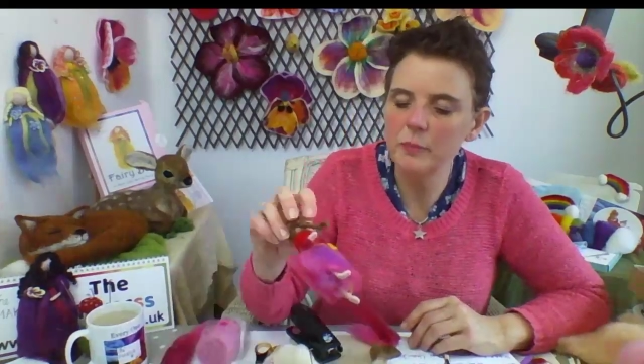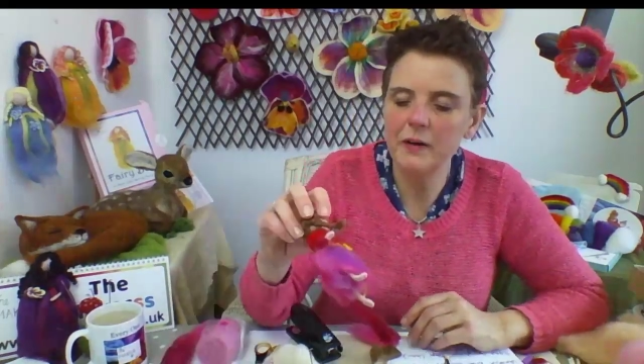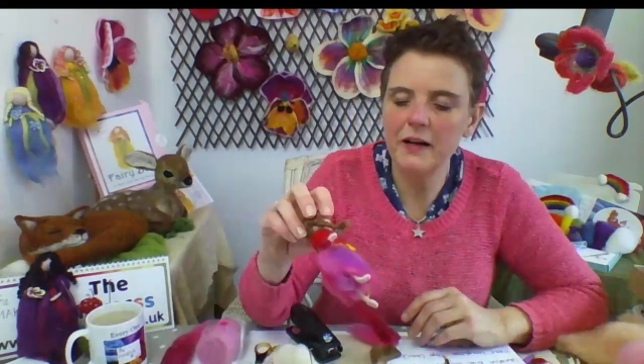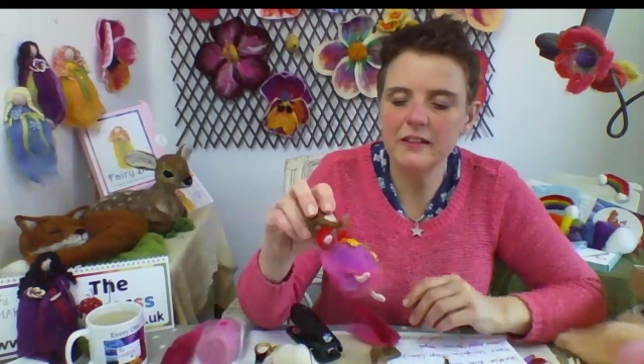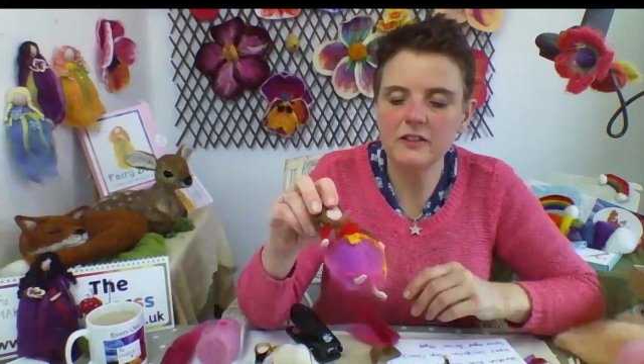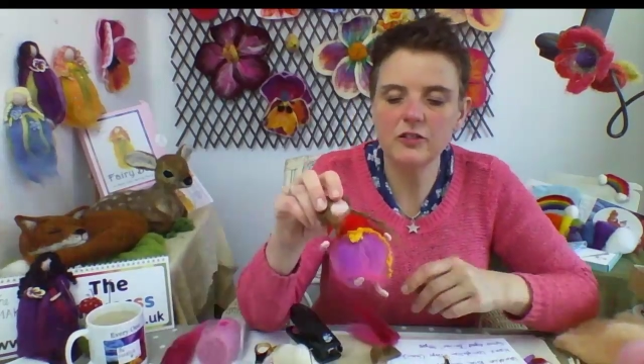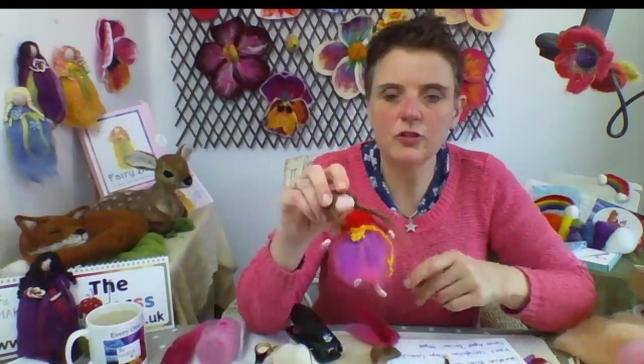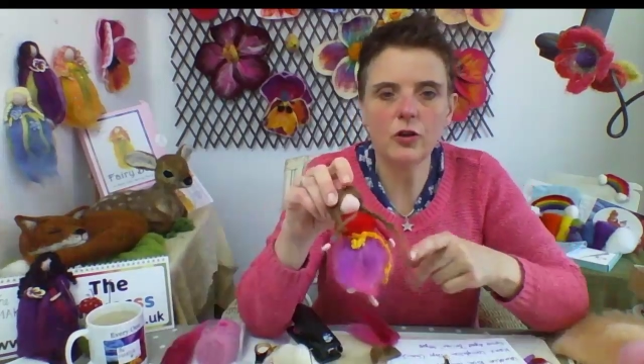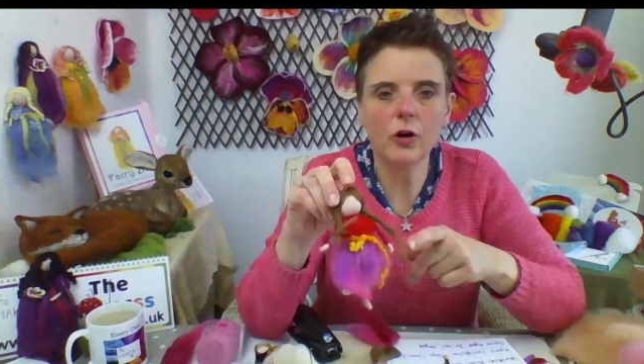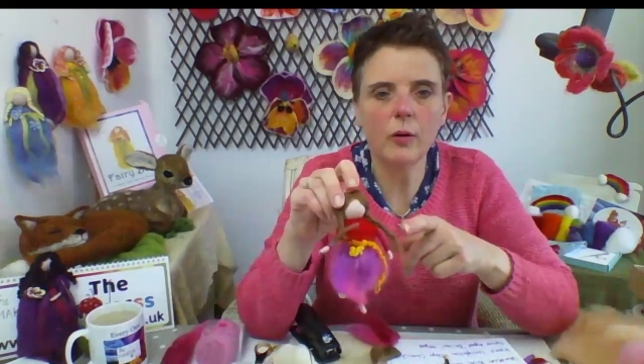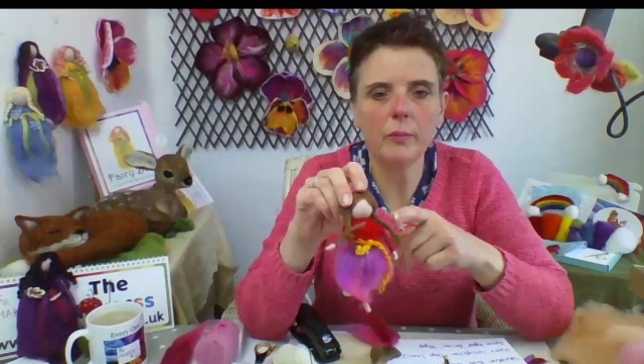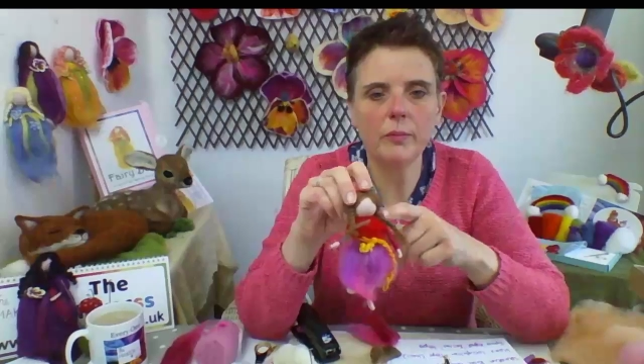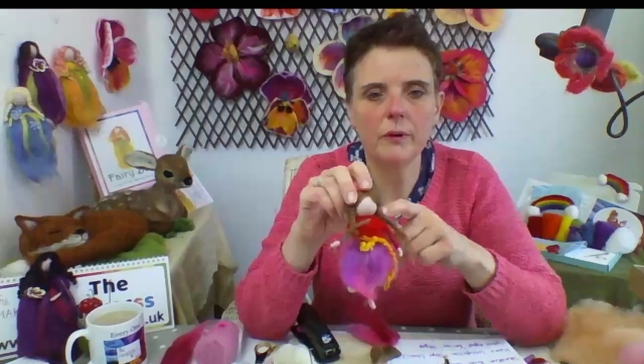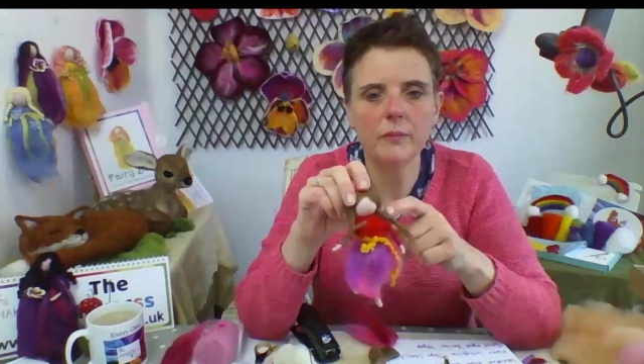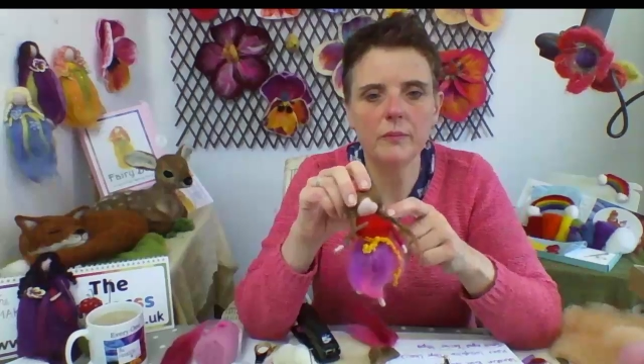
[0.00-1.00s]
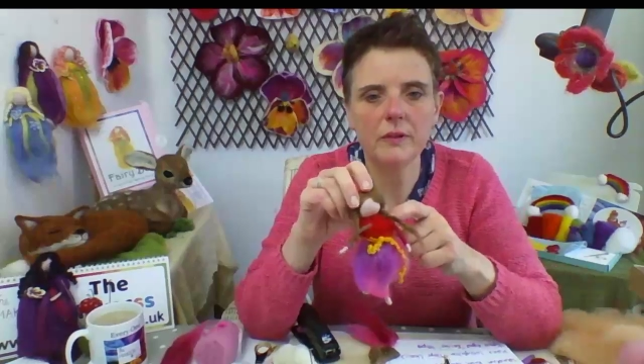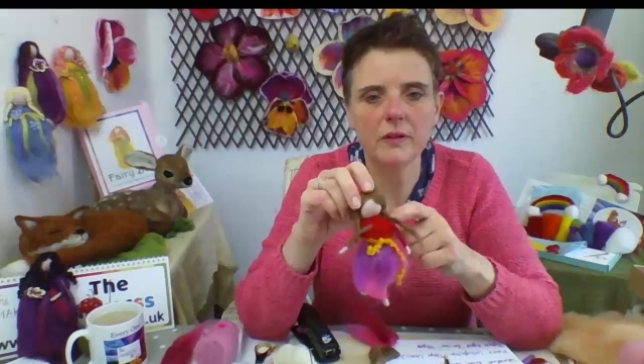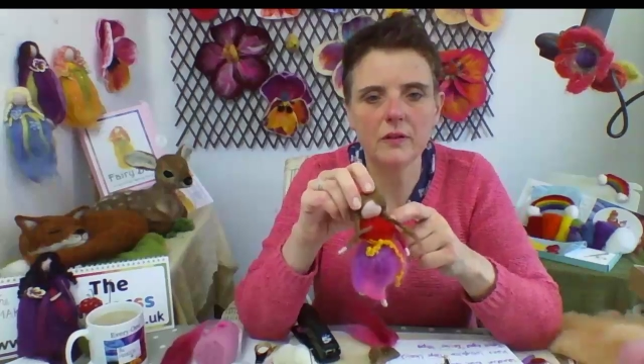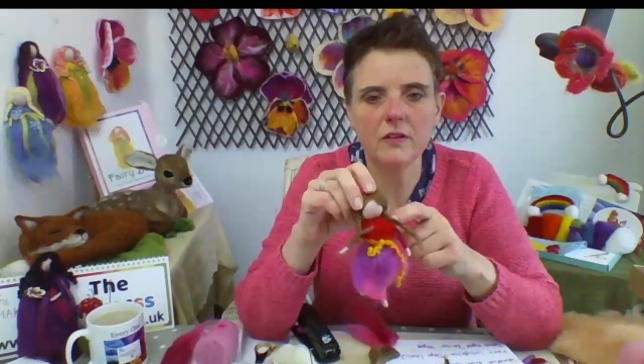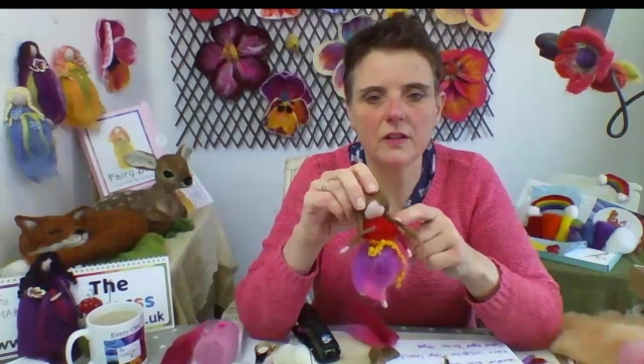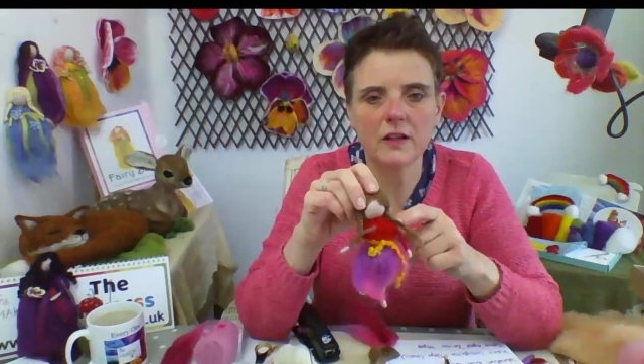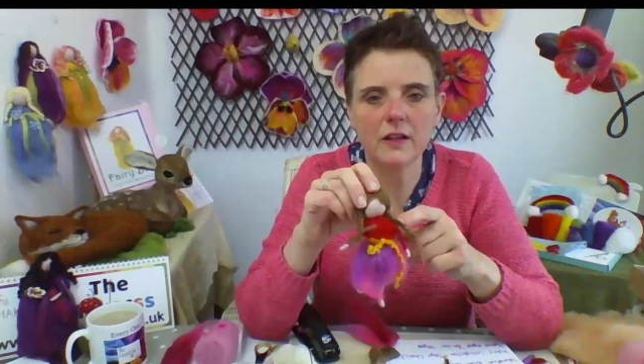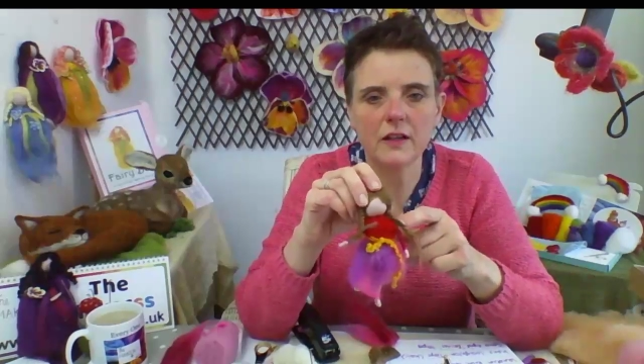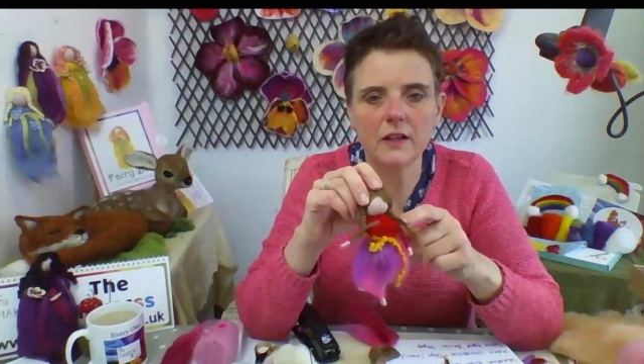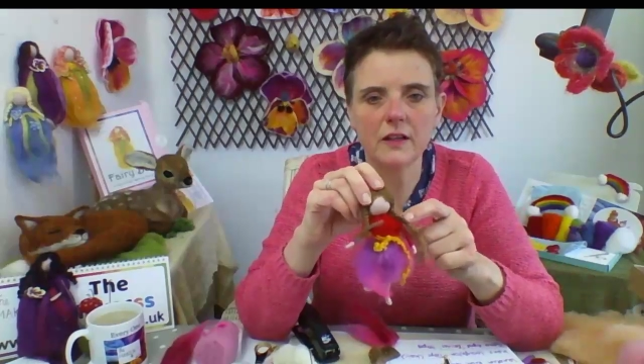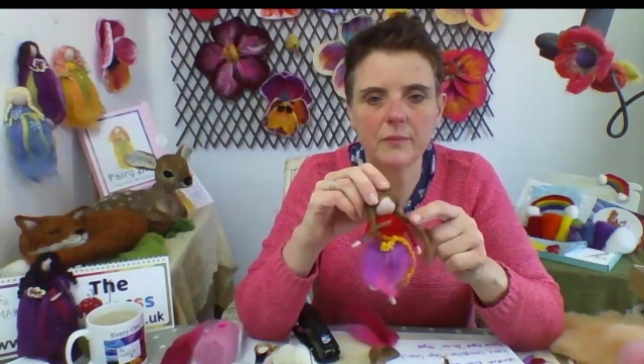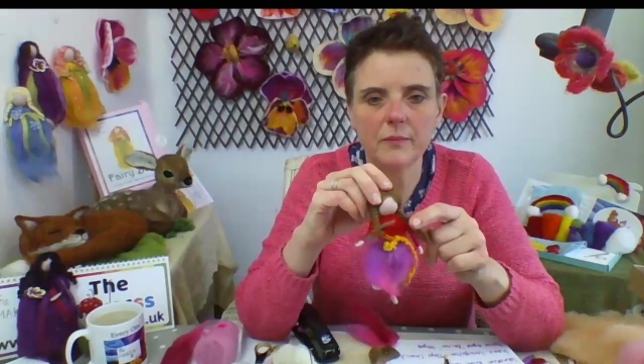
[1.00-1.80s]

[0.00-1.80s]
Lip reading: butt top, because I